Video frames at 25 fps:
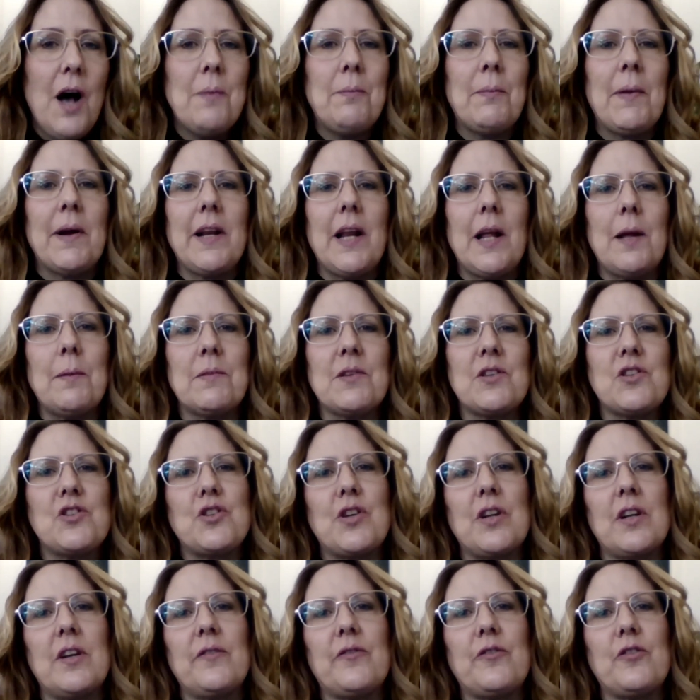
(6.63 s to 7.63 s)
My name is
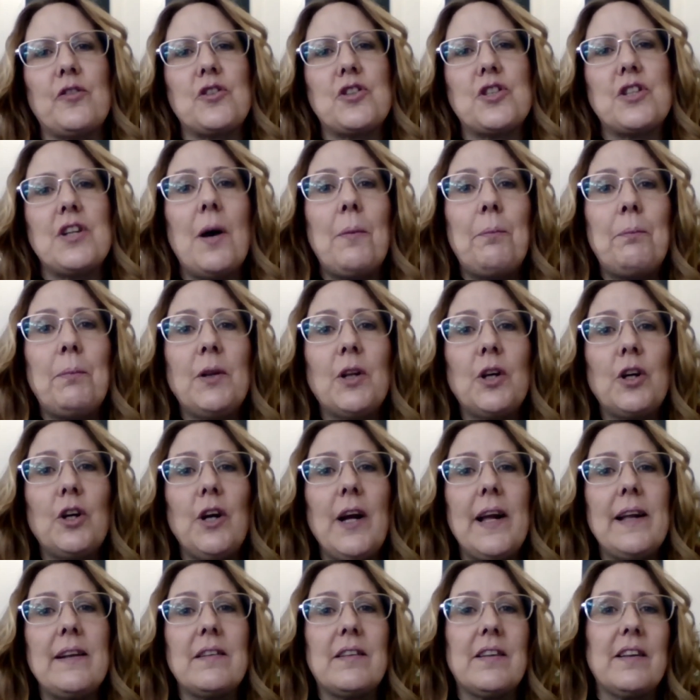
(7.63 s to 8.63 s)
Jennifer Shepler,
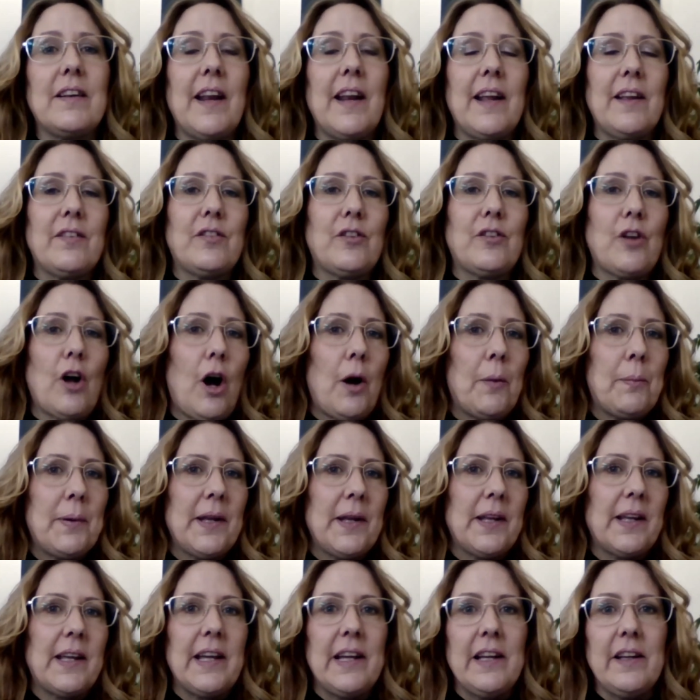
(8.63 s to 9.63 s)
and today's
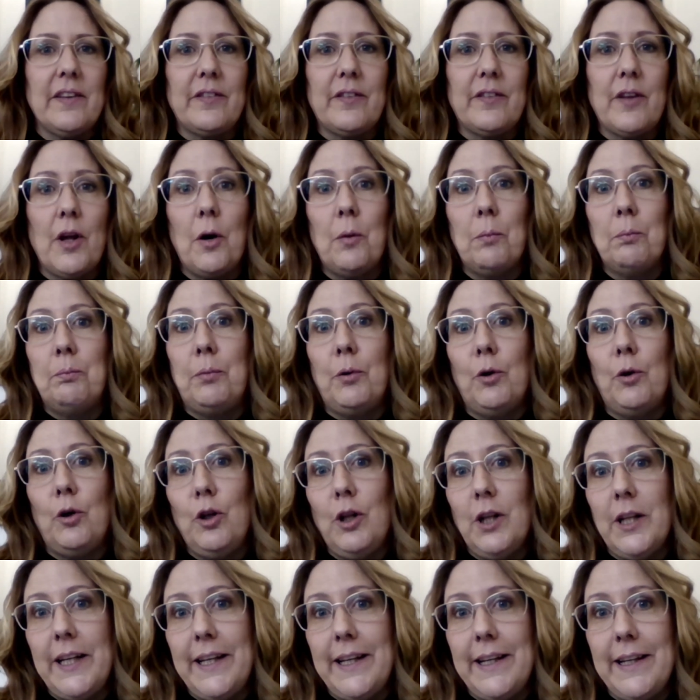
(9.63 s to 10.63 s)
topic is
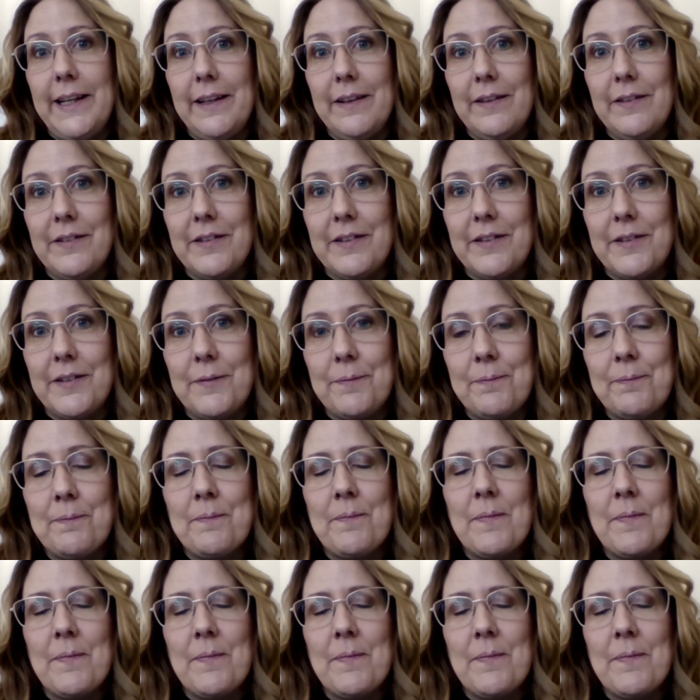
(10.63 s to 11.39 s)
bullies.